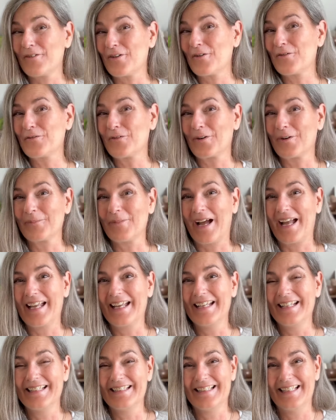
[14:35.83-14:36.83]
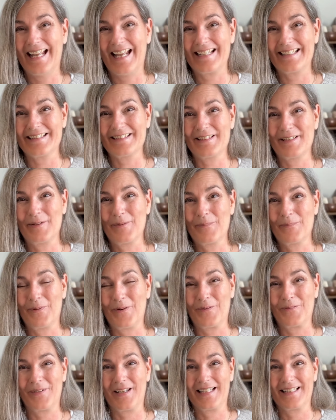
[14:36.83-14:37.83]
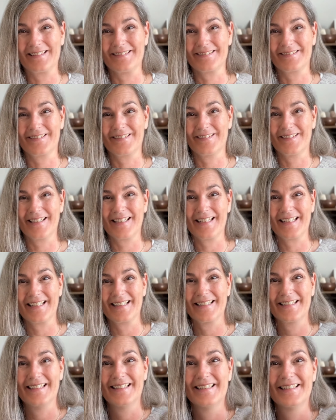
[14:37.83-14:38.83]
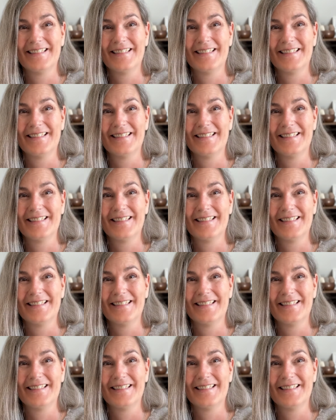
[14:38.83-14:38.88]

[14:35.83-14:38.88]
for my next perfect little cardigan.